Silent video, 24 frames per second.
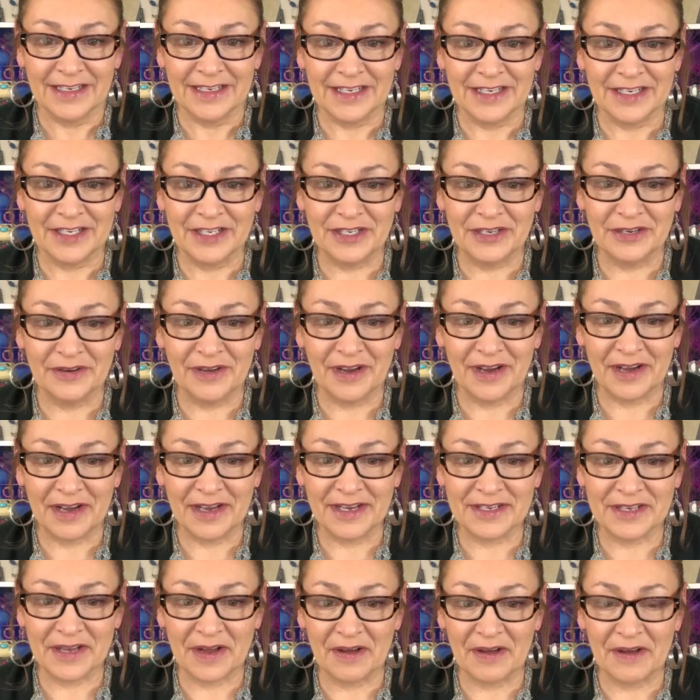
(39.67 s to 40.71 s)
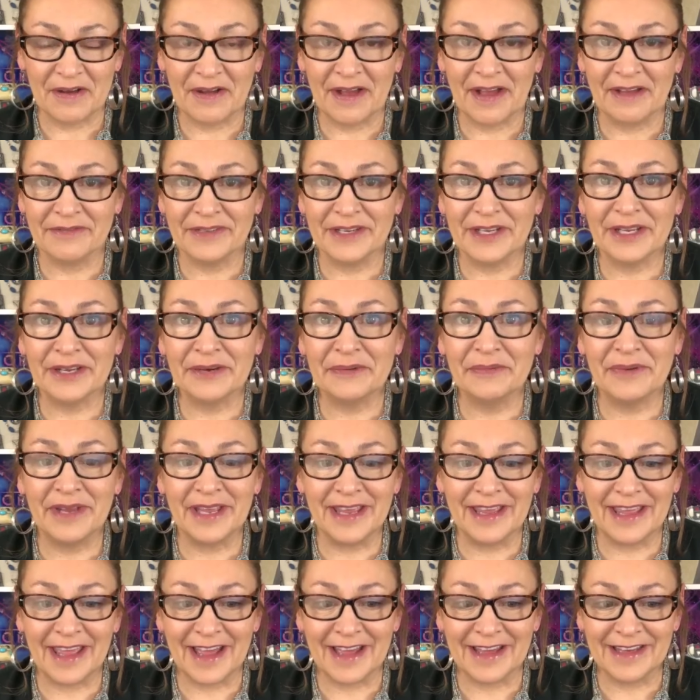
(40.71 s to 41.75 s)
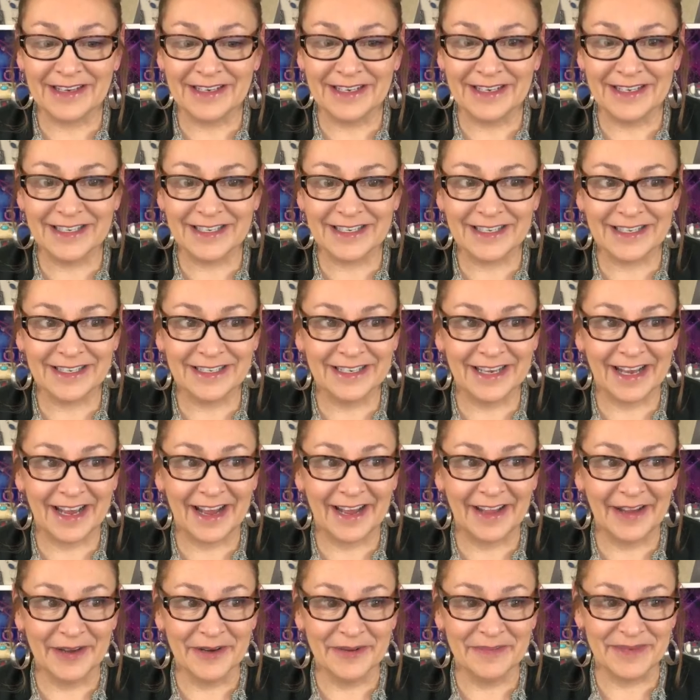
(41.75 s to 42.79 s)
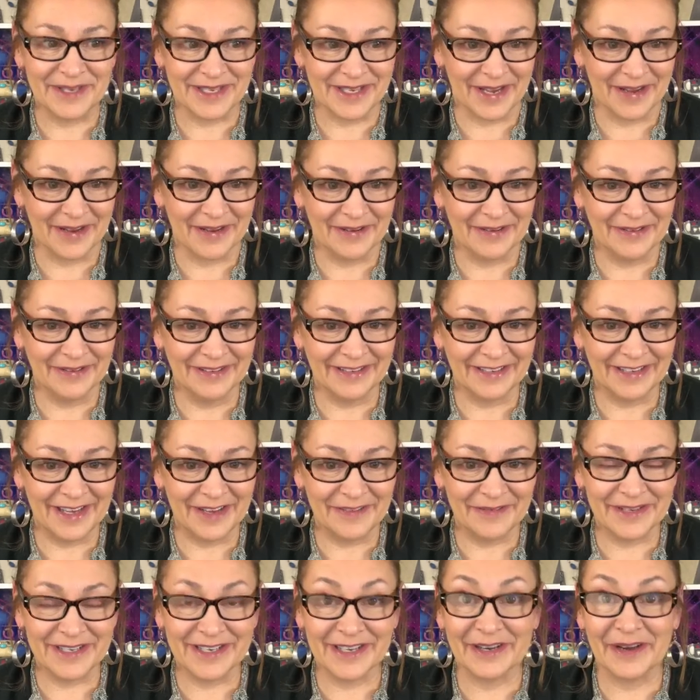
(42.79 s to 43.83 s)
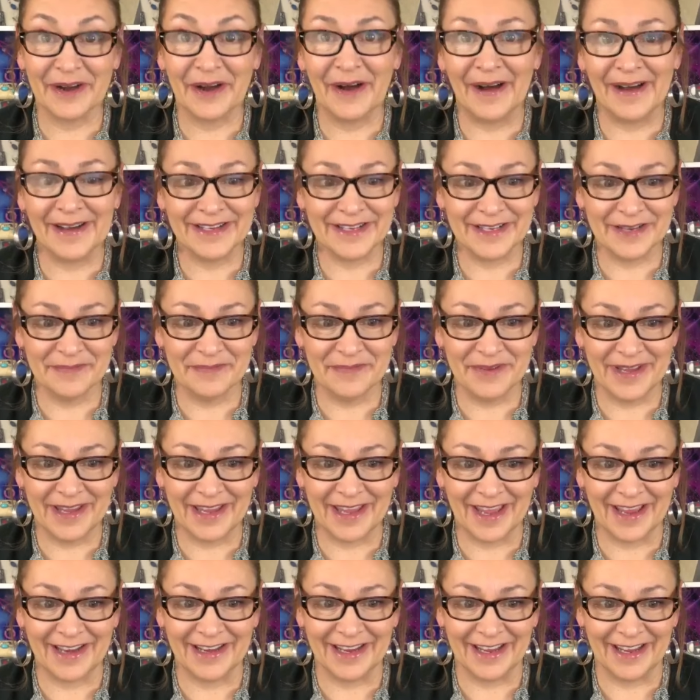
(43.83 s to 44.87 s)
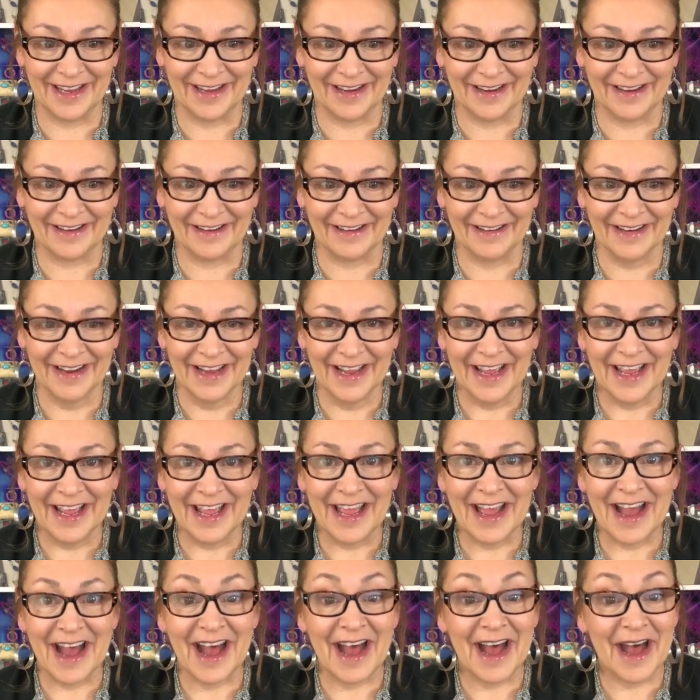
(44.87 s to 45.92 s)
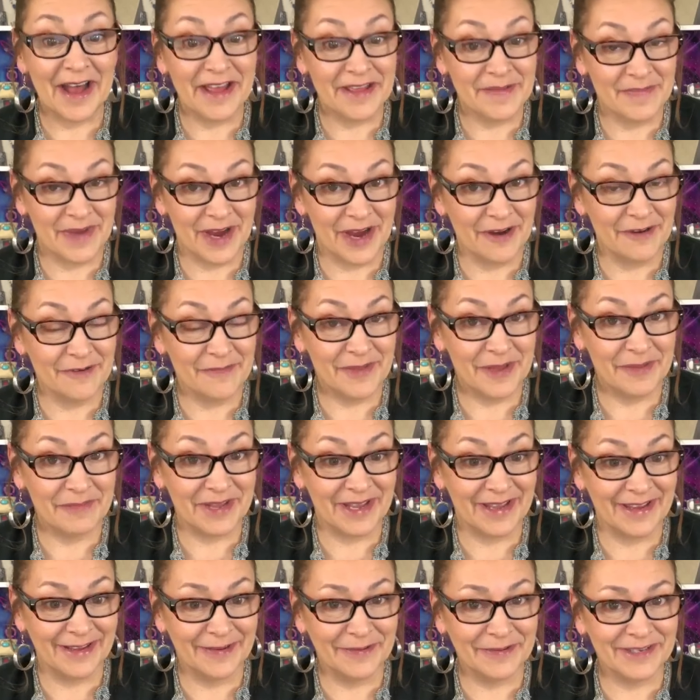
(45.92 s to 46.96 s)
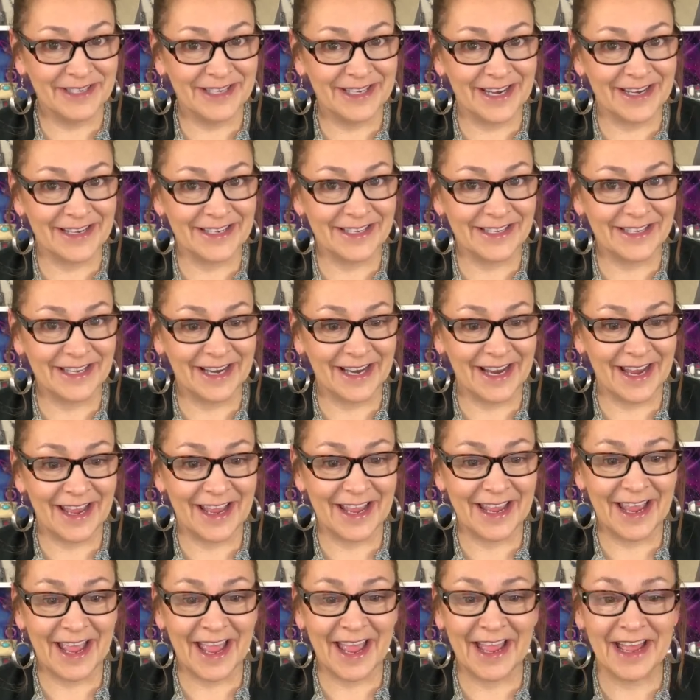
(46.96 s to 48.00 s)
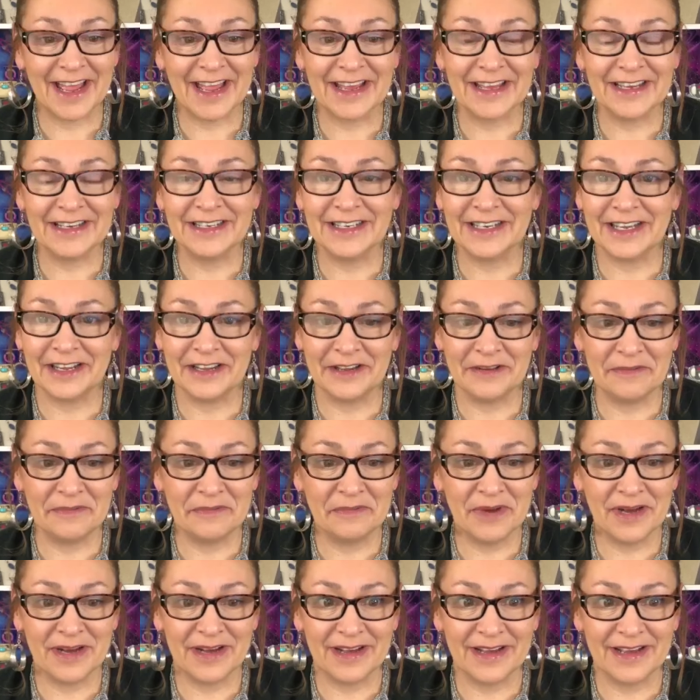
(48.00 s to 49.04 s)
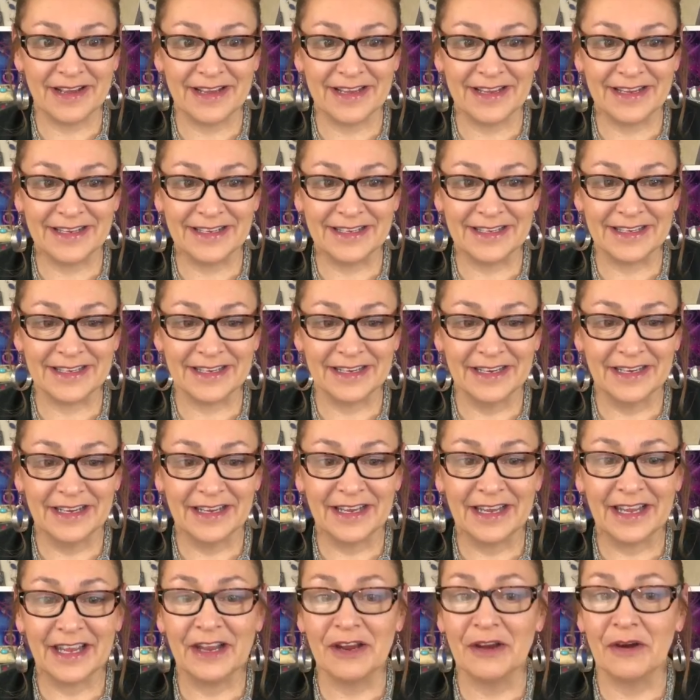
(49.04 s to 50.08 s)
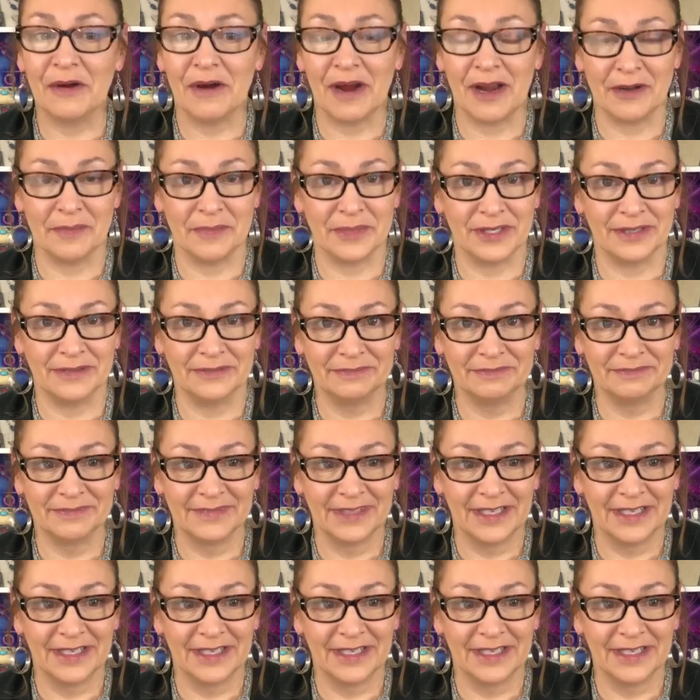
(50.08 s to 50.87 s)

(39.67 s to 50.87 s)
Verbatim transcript: Did you guys all have a good weekend? I hope so. It was an awesome weekend here. Uh, Empower Me Pink was yesterday and it was incredible.